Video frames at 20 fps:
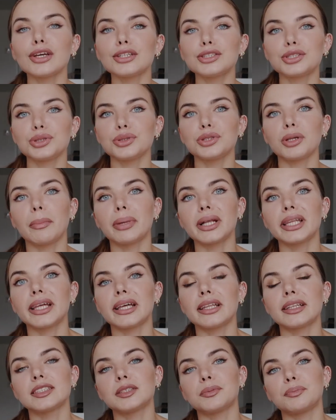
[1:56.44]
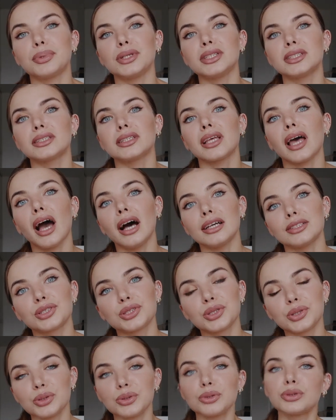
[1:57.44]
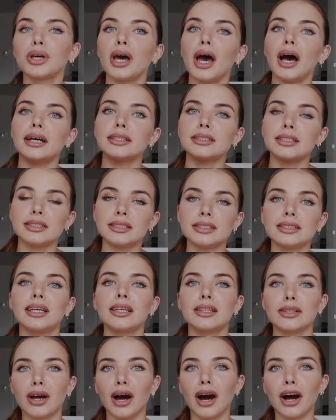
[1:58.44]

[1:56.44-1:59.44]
They do Napolitano's pizzas as good as in San